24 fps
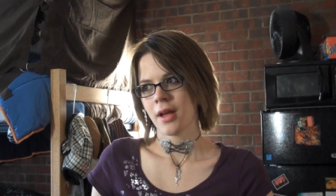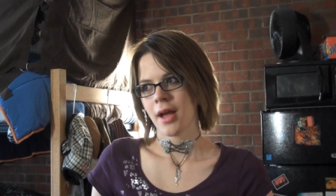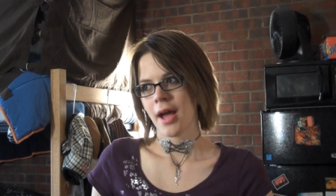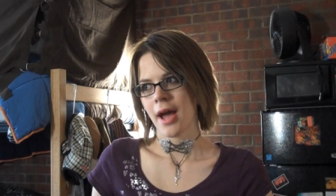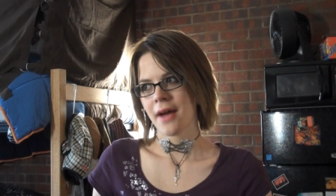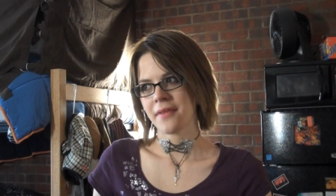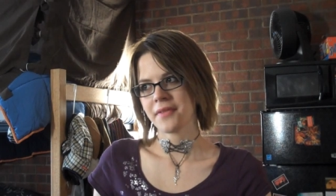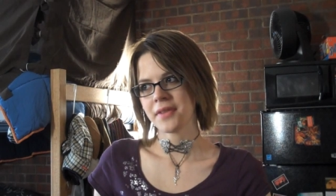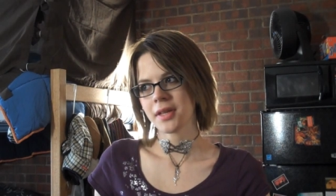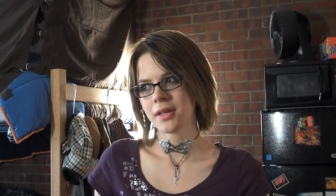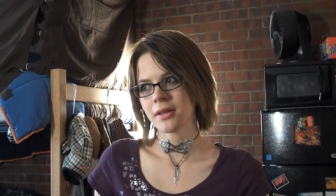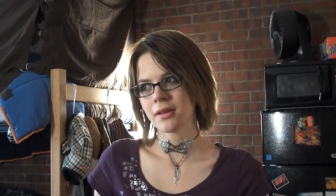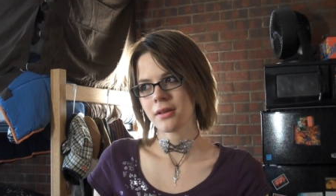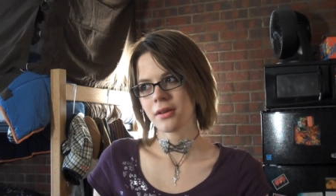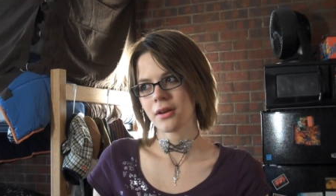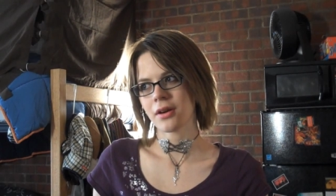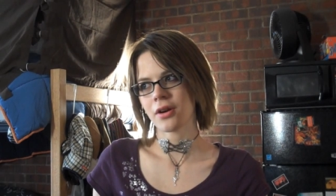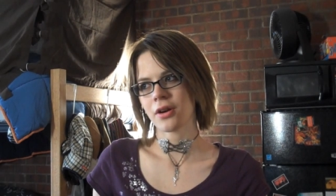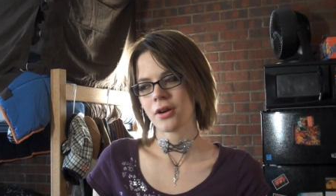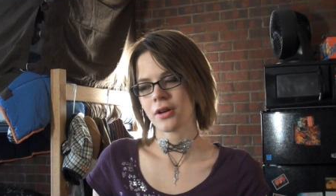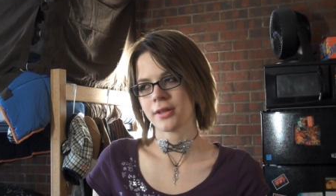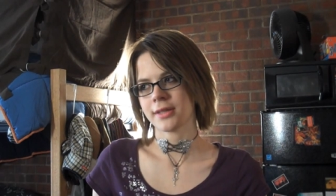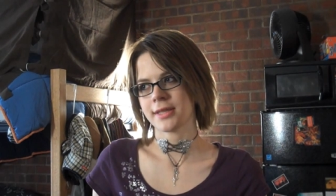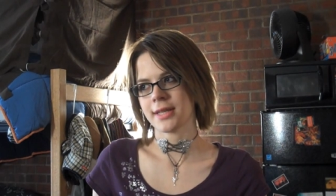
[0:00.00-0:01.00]
Having
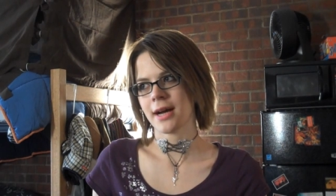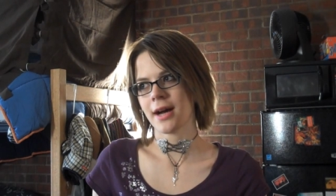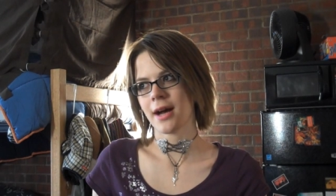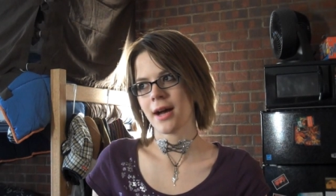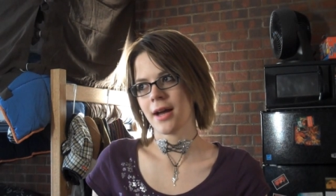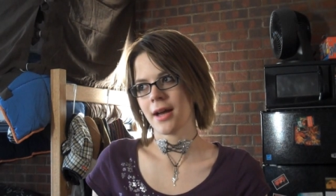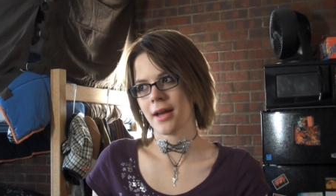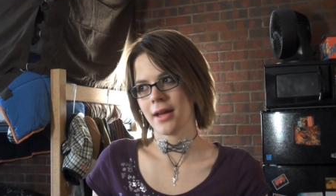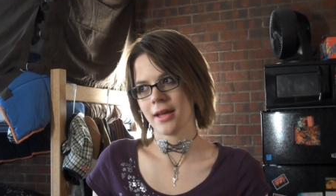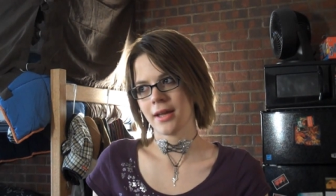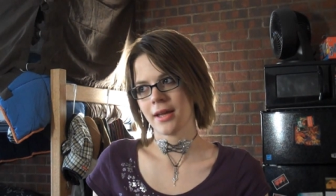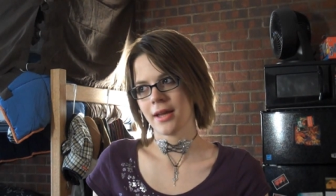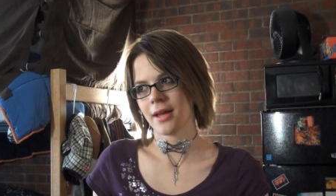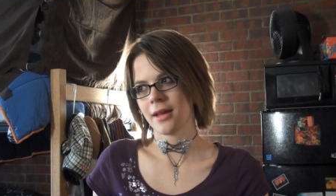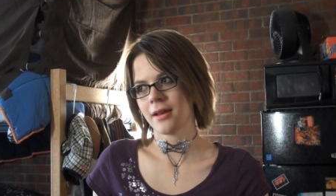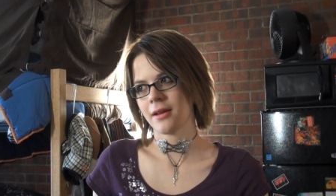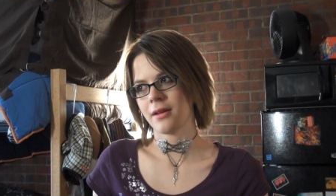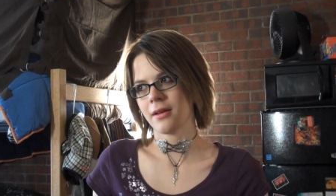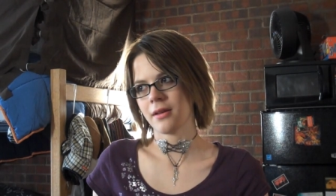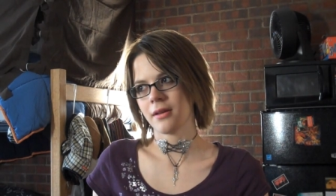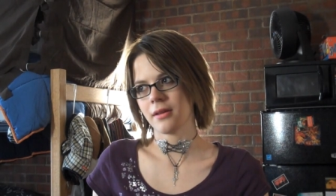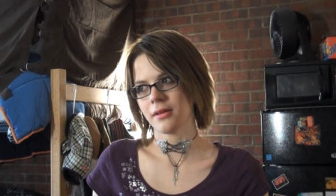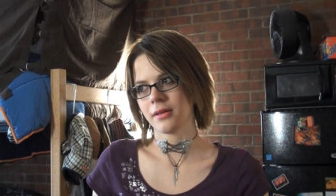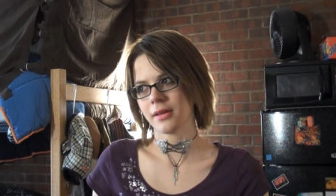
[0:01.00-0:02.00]
her die and
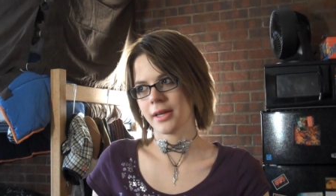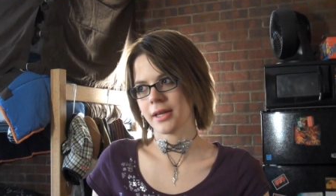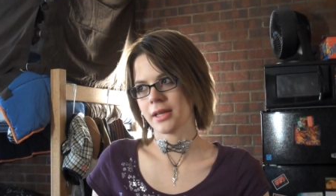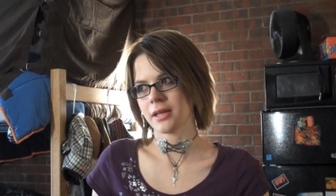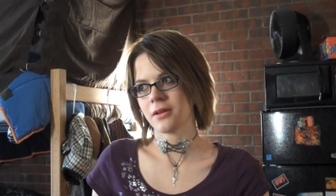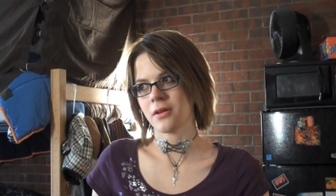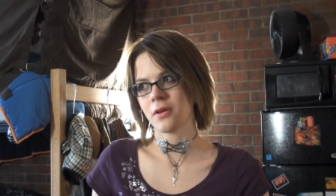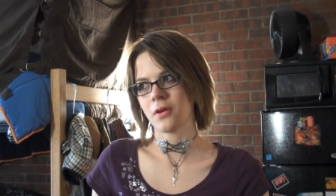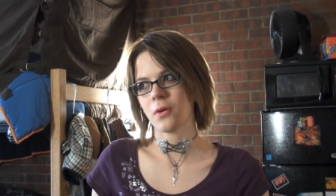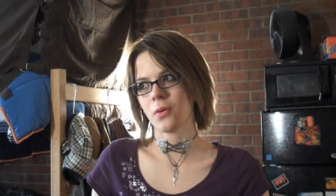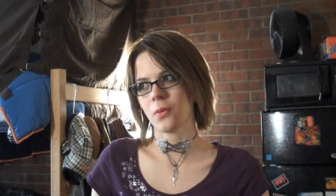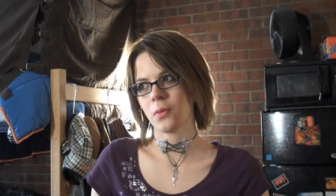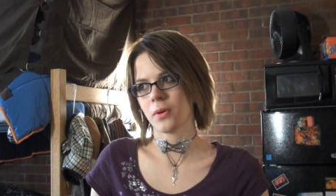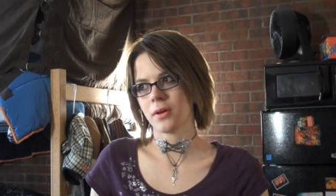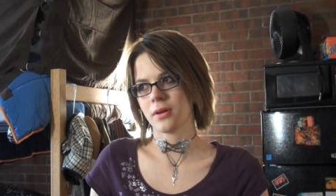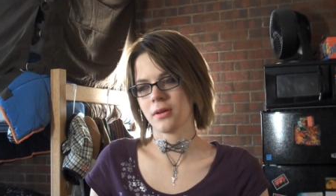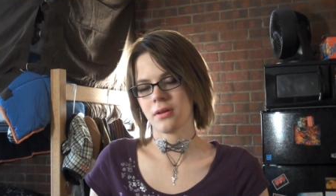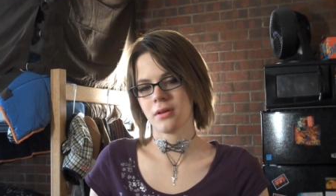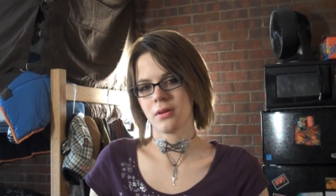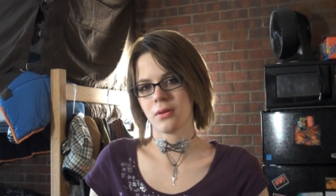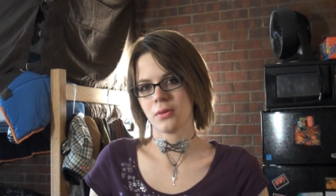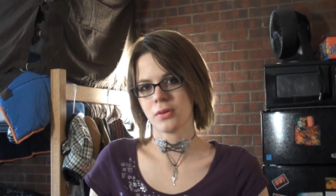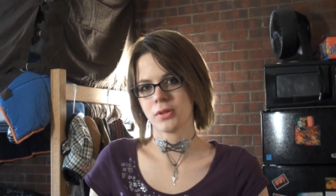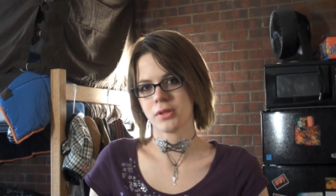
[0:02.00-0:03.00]
like no one
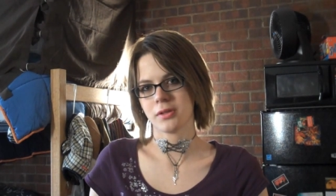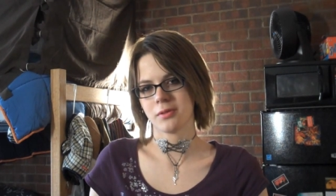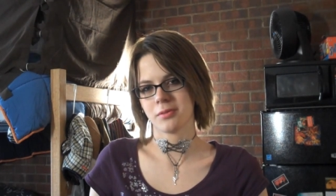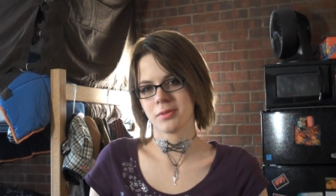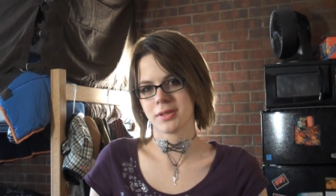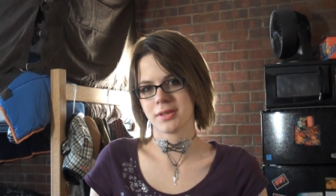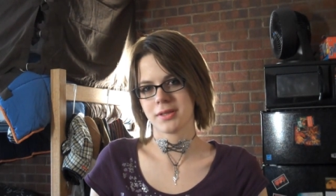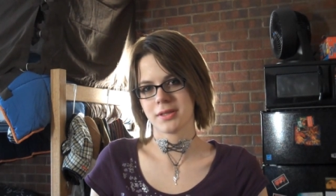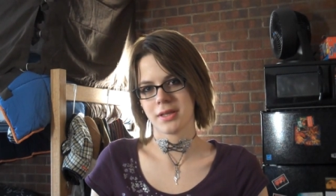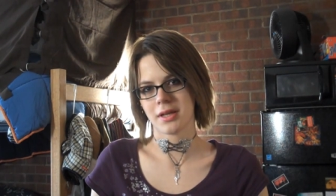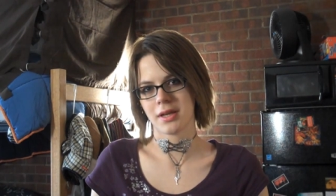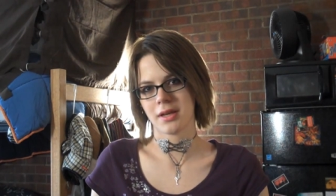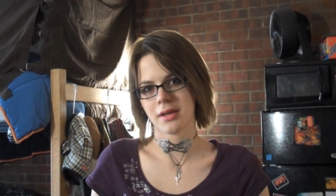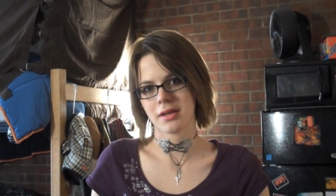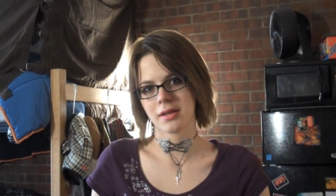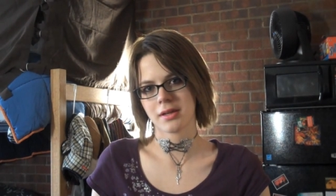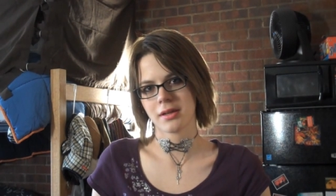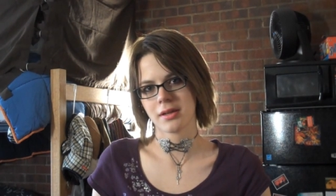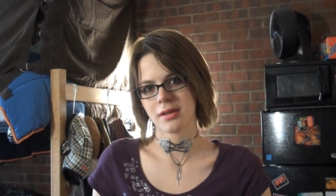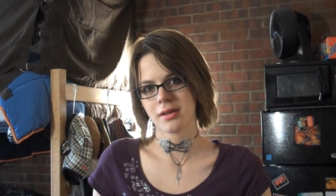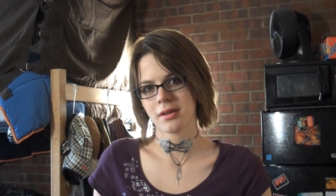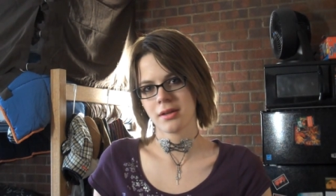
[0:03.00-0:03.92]
know she was sick,